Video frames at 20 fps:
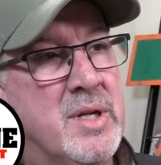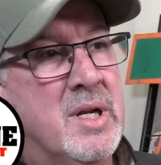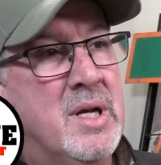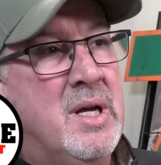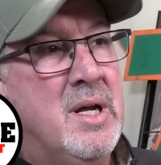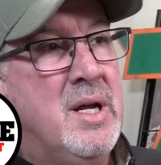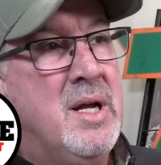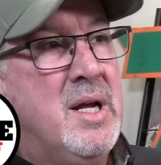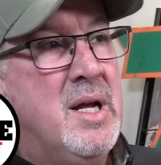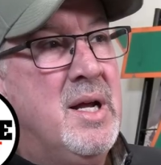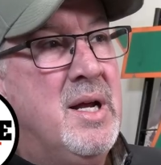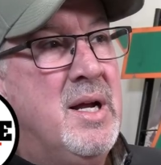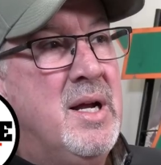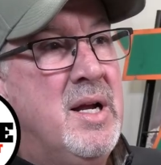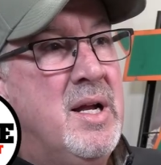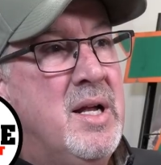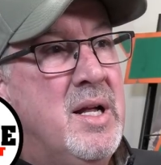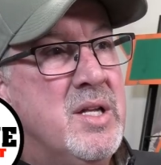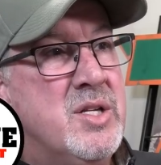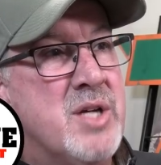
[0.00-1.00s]
and
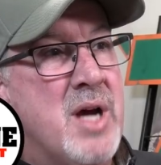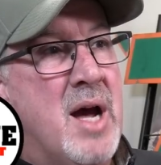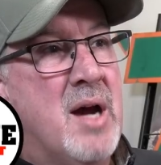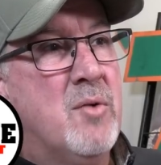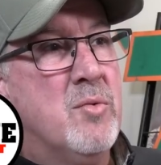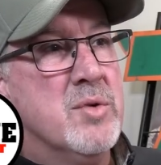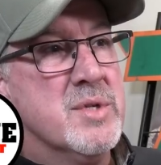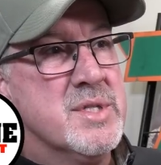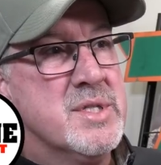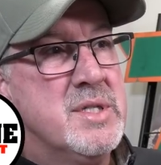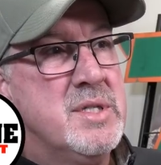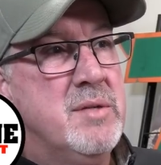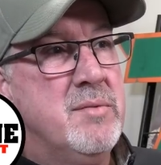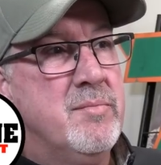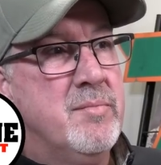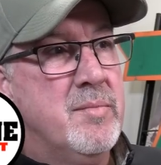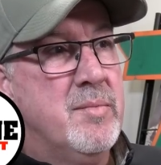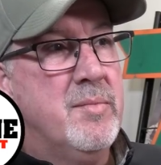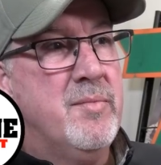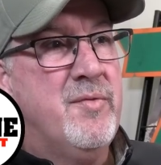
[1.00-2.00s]
Jack was
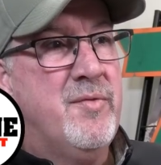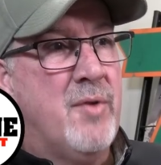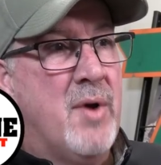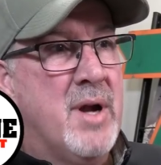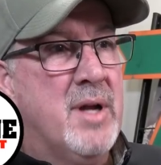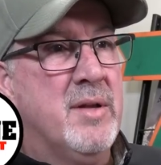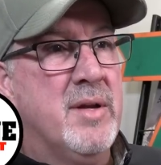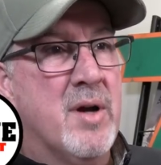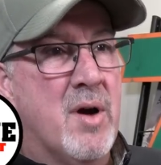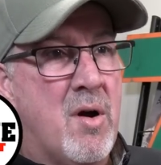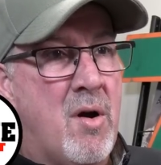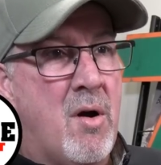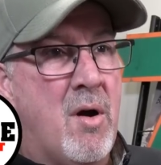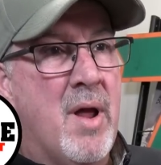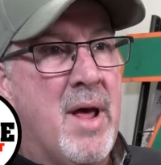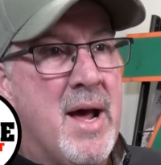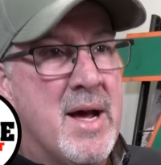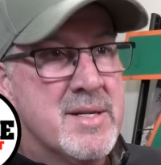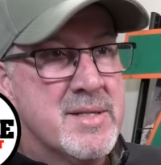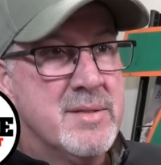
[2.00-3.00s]
frankly a
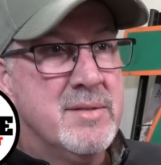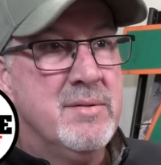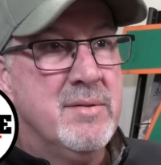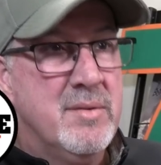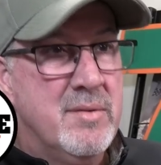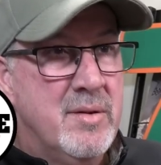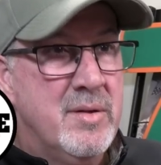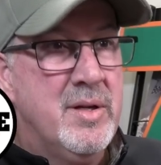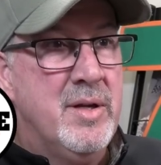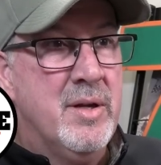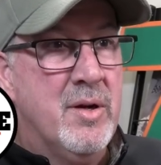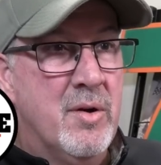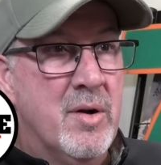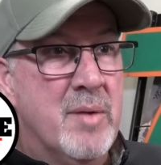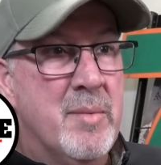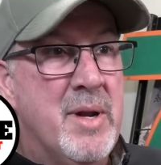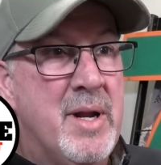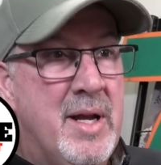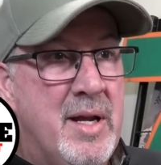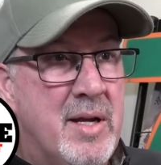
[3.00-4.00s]
hard ass. You know
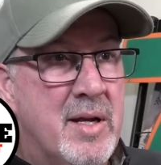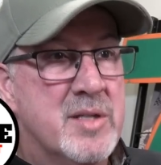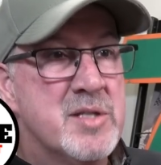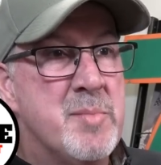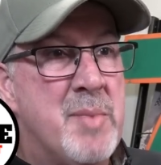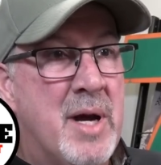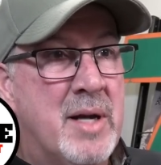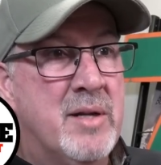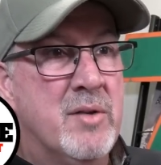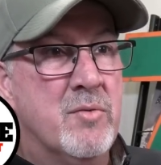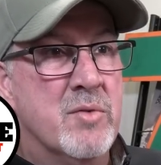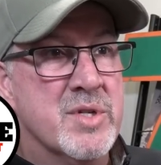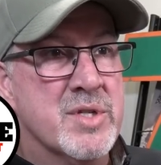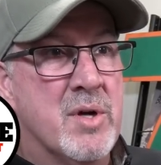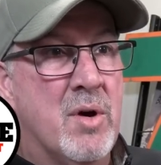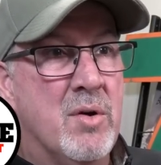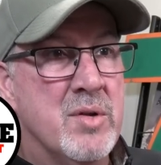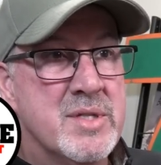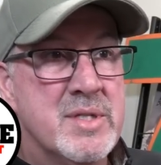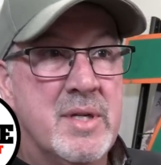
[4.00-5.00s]
what I mean? He expected
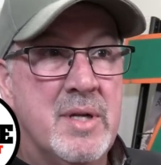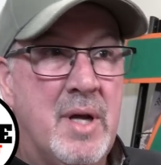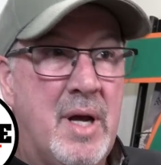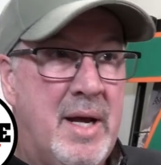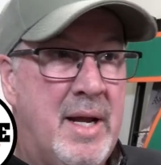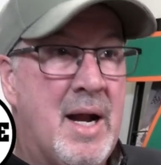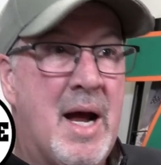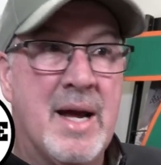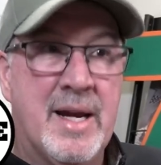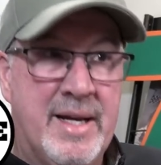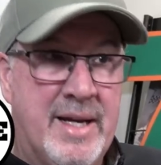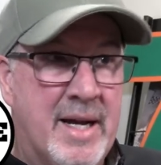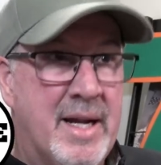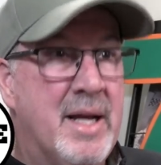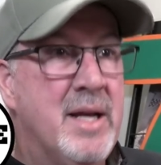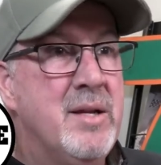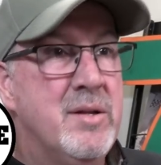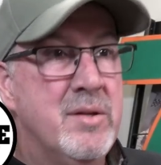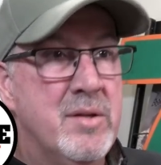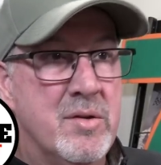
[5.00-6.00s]
results, and and I
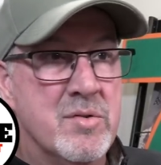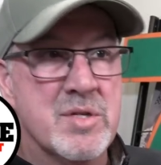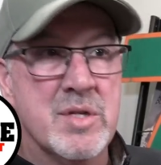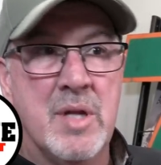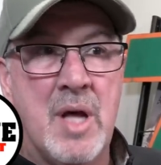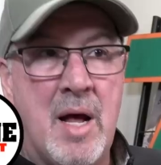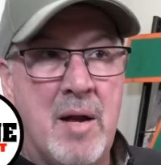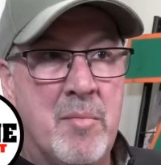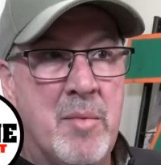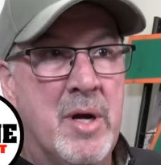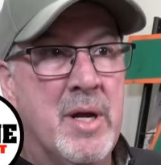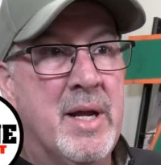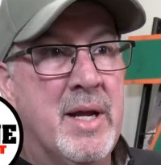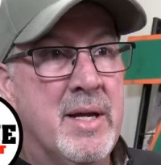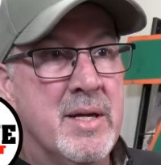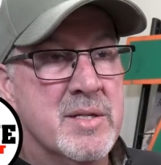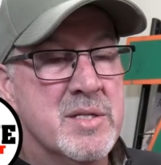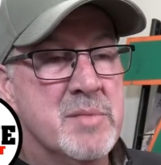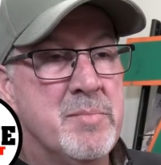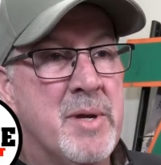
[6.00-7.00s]
get it. There's a lot of money
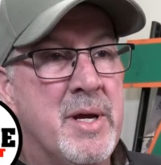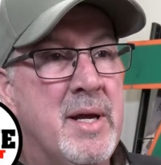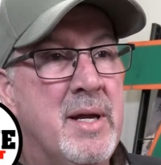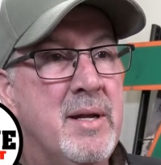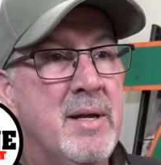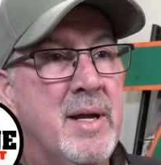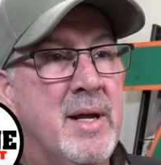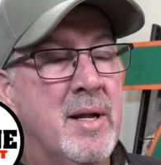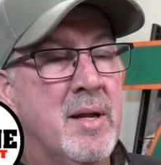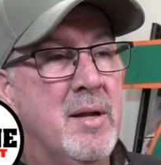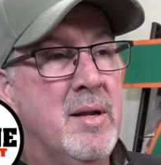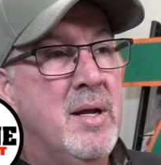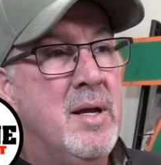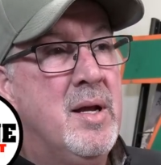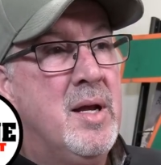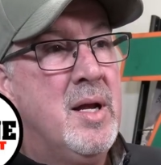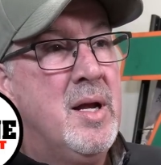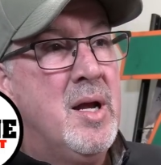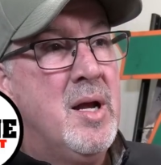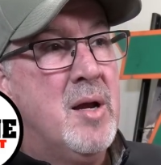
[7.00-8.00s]
getting spent, and
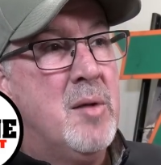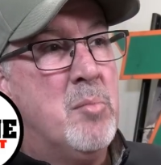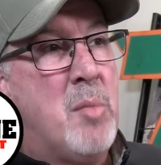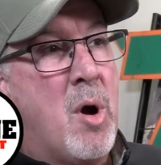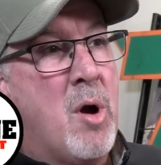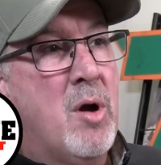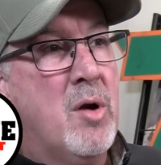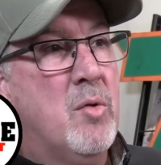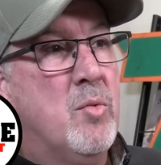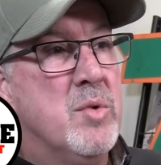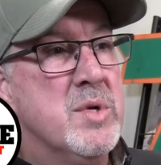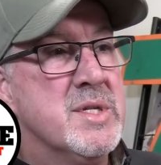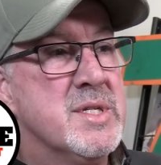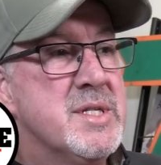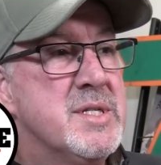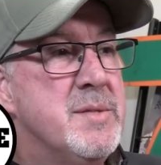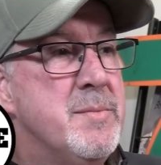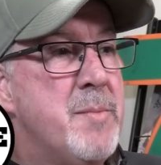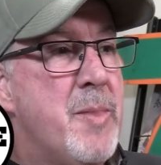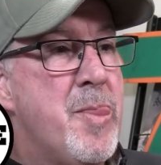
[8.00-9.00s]
Mark
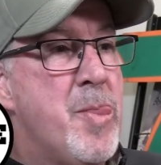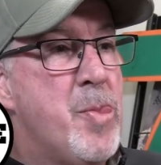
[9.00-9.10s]
was